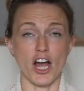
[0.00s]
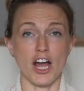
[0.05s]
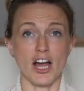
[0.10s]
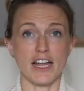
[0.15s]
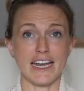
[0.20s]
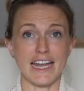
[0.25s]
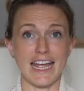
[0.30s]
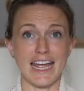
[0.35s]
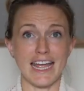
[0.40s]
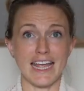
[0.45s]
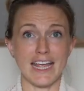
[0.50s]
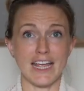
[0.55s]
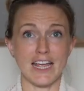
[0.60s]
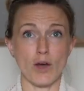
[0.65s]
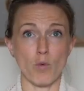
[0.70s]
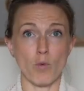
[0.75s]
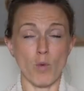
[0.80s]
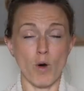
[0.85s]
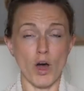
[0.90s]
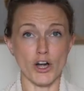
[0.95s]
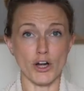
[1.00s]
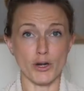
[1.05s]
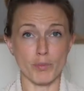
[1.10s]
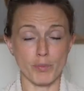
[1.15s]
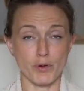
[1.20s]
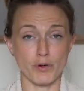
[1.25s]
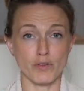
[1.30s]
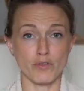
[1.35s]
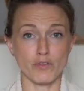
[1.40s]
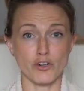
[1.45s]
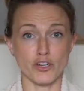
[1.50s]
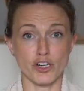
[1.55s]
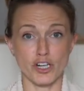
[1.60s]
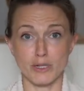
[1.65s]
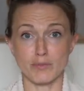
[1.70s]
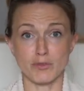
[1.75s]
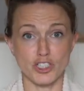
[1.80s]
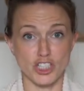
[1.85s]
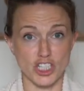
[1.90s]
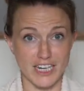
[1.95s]
on a waterproof
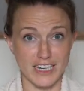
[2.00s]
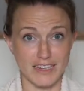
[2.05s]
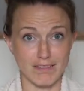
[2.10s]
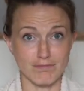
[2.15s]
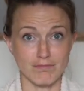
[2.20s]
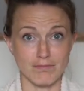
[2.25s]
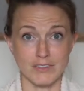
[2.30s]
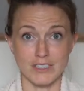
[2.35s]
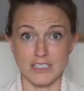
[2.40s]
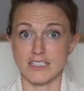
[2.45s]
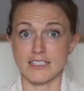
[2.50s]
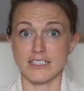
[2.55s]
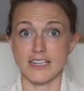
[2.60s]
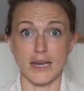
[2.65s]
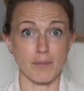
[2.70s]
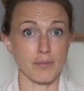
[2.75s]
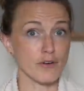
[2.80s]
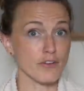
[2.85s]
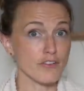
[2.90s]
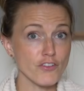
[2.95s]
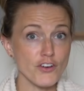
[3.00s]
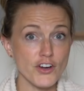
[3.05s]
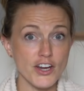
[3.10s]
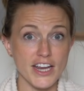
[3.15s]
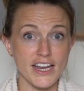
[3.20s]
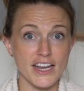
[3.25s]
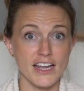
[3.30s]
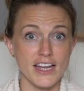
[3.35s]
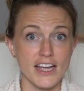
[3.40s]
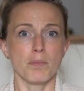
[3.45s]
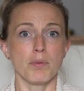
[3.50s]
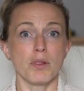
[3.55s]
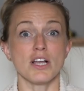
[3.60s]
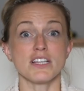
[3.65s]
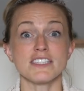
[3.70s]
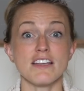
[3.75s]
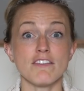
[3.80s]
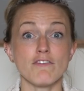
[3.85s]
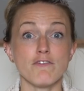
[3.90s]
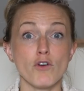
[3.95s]
crib sheet diaper free.
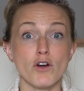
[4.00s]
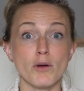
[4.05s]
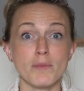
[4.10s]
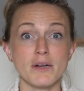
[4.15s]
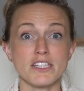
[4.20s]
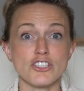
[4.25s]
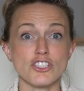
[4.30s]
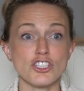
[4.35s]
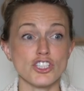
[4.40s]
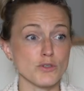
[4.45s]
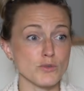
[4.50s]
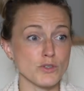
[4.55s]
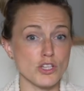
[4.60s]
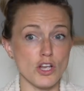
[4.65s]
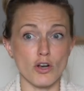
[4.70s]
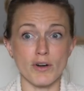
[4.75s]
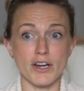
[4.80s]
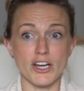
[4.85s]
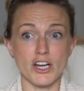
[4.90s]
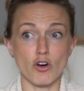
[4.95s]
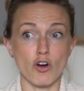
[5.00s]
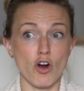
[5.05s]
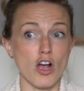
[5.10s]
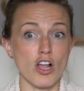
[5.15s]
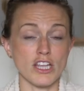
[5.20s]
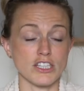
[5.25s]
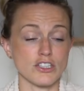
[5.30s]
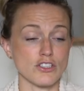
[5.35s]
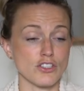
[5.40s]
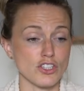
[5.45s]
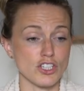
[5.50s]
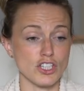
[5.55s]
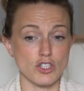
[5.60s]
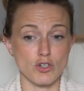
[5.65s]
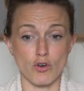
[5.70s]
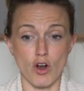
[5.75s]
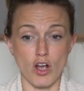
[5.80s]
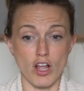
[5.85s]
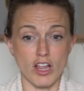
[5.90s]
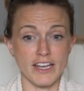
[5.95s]
Plus at four months, she was already crawling. So she's
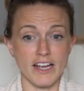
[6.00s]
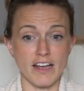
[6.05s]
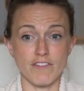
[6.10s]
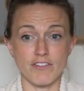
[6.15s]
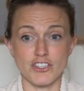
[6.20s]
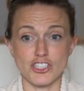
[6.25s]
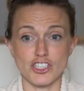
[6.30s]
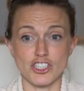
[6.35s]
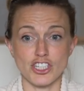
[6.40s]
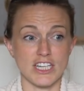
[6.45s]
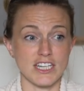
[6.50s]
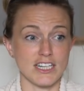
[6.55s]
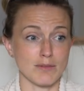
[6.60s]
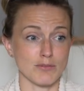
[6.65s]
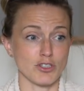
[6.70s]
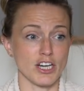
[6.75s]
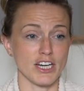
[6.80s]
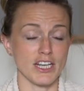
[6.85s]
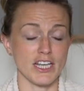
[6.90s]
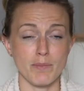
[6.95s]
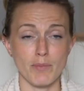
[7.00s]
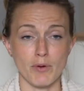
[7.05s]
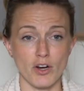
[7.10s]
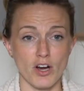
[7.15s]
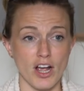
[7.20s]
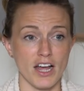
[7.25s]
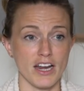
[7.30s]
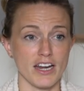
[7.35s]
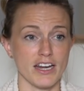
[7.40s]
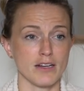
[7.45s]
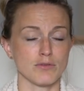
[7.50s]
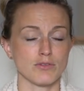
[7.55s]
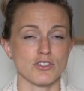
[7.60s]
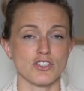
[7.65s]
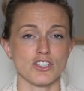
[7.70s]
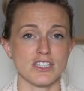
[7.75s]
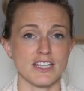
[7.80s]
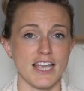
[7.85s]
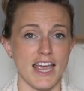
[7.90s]
crawling off the sheet. I'm trying to keep her on and it was just